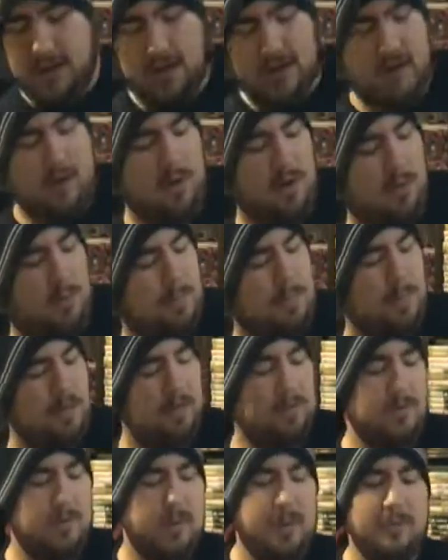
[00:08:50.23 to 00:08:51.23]
I'll open
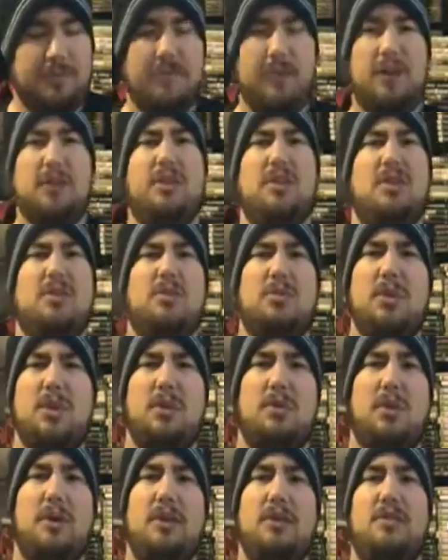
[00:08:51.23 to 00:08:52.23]
this one up first. It's
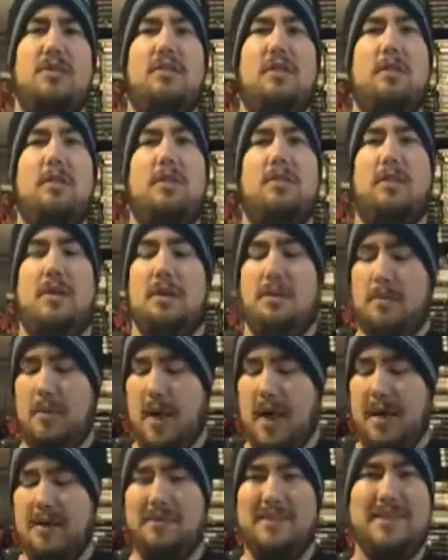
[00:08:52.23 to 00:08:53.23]
really weird. Some of them
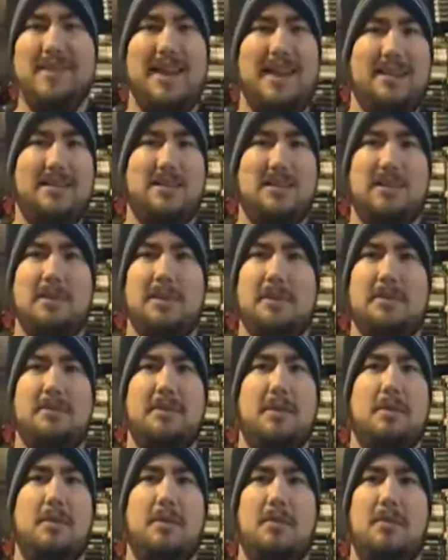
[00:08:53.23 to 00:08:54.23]
have dates on them.
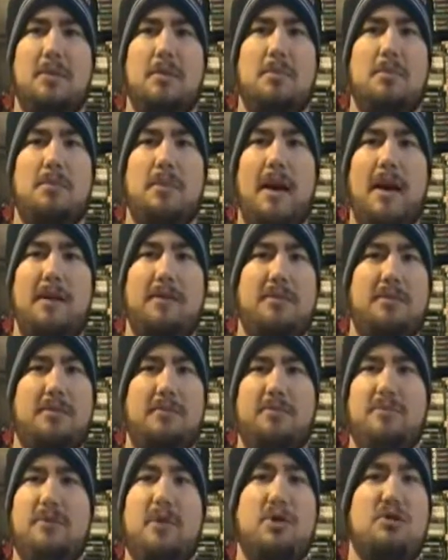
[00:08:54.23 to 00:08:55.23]
Some of them have
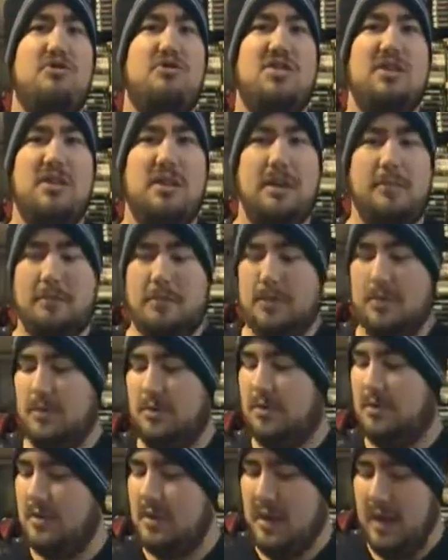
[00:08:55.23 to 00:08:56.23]
version
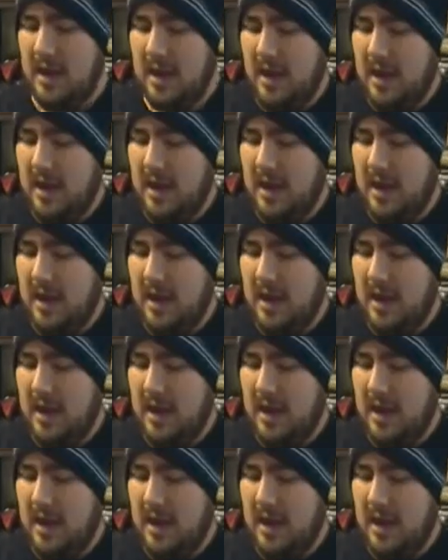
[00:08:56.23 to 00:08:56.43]
numbers.